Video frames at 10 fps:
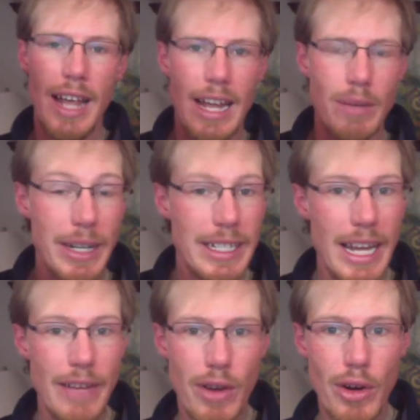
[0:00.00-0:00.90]
And when I
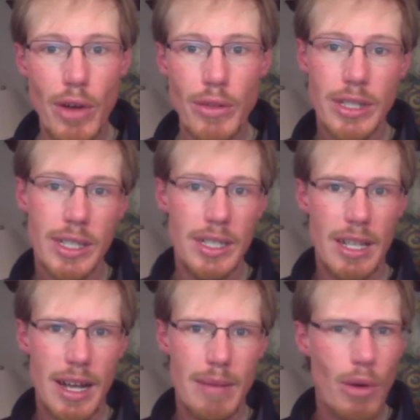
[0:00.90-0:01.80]
take photos,
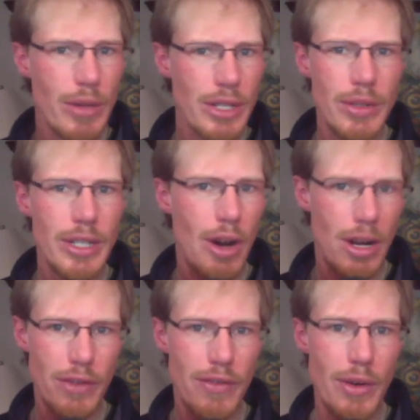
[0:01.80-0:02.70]
I'm always using
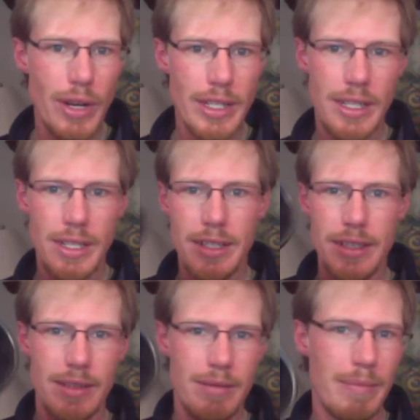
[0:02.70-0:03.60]
autofocus.
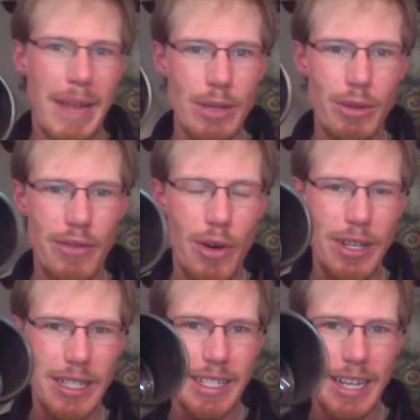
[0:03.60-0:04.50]
Manual
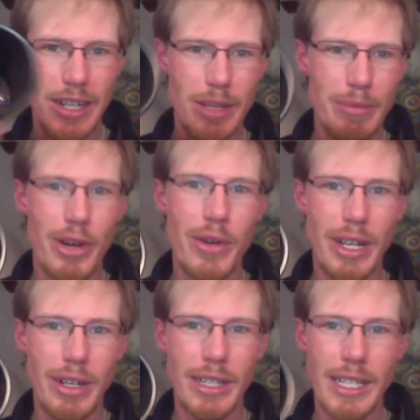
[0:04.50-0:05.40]
focus is actually
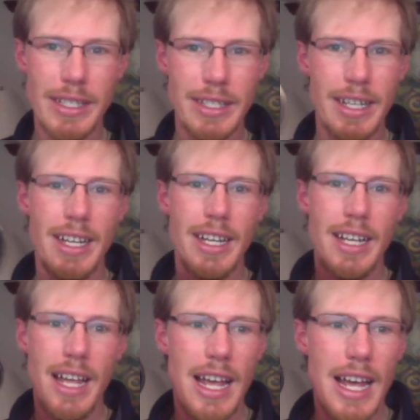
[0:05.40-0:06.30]
broken on this.
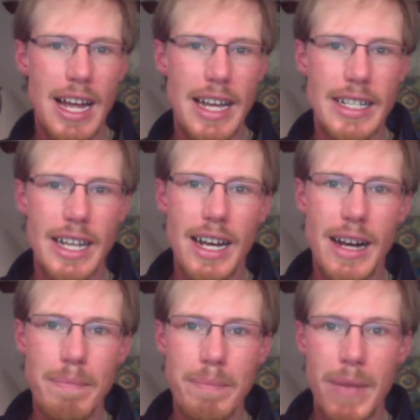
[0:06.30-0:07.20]
And
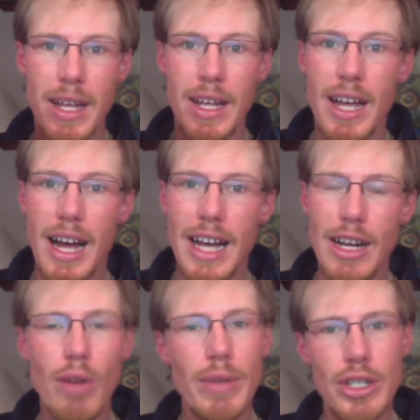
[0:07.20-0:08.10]

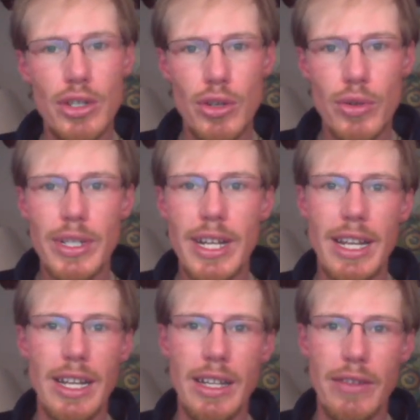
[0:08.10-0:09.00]
I always shoot
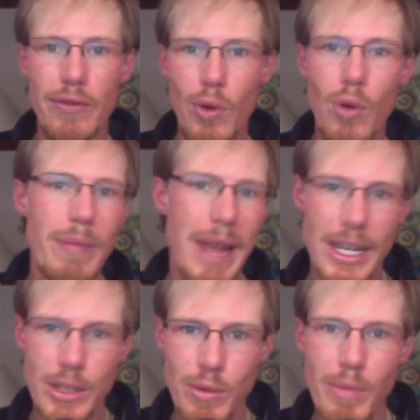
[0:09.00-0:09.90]
in full
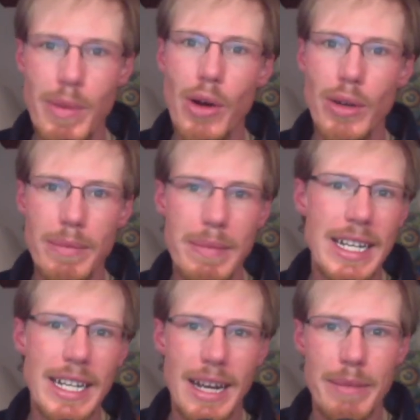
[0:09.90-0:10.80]
manual mode,
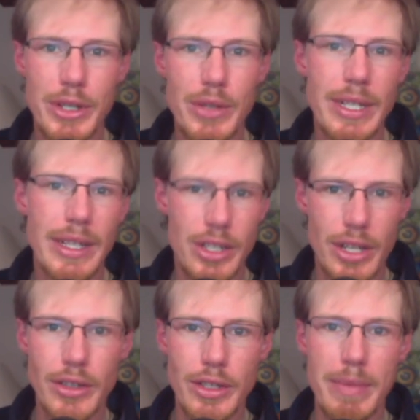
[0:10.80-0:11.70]
meaning I'm choosing the
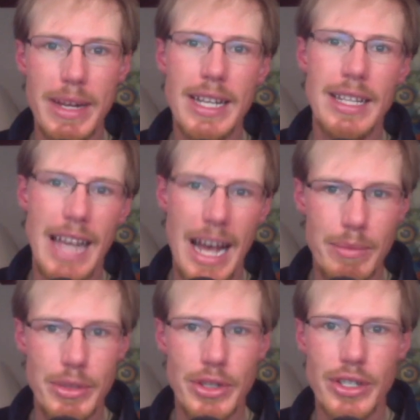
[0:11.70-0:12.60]
shutter speed, the
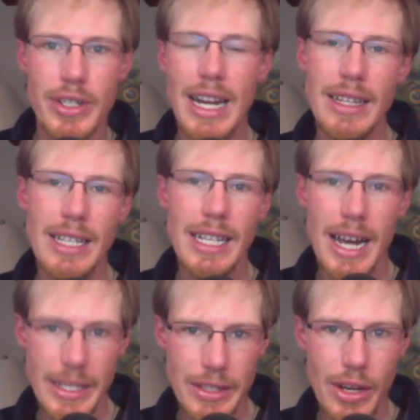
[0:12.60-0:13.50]
aperture, and the
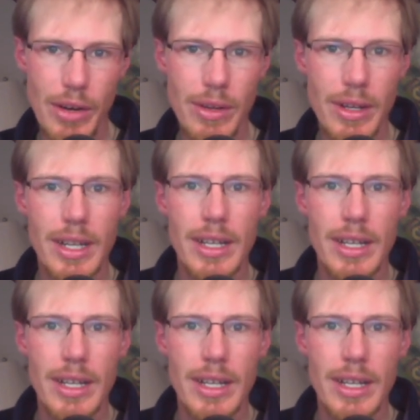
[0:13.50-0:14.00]
ISO.